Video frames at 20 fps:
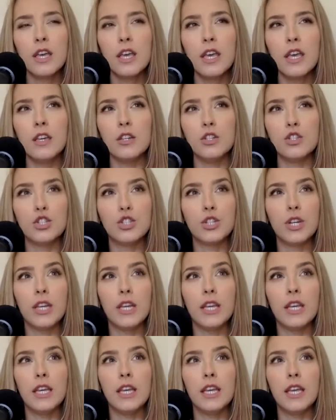Is
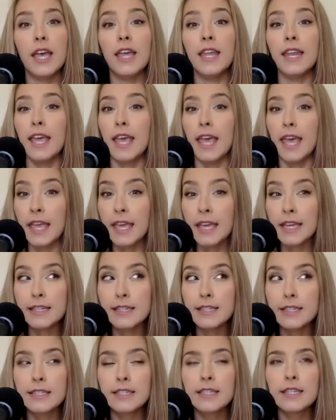she an
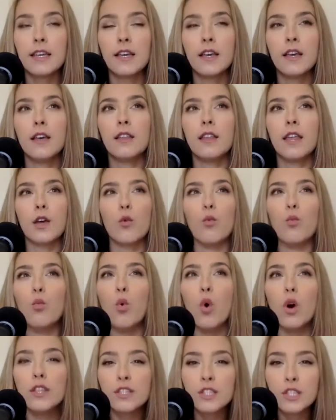8? Like
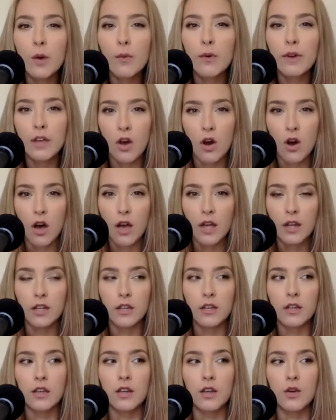what's going
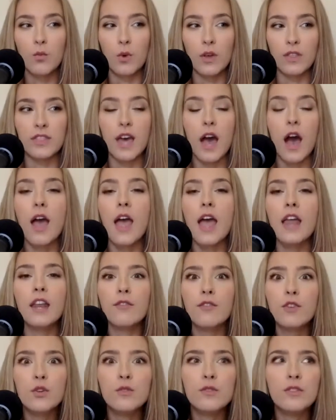on with that? And
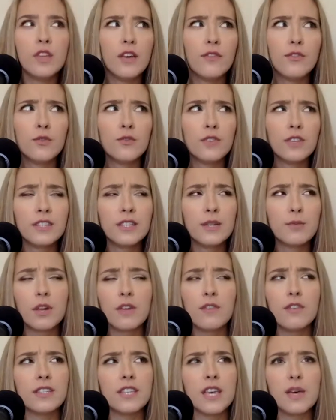if you listen to
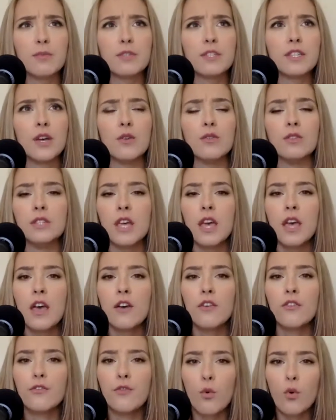previous episodes,
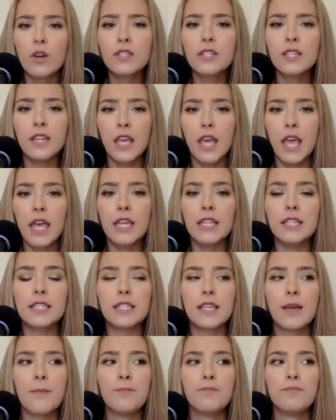4s and
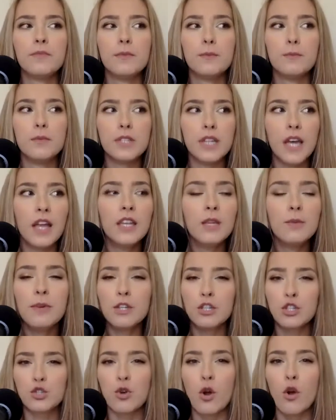8s tend to be
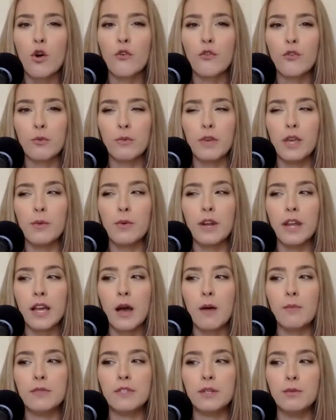a struggle for me when it
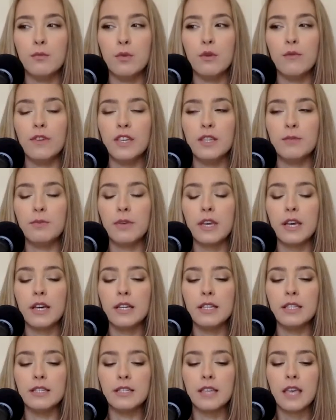comes to movies
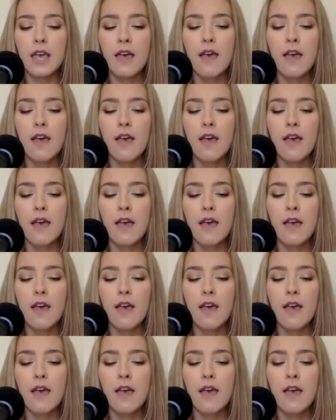because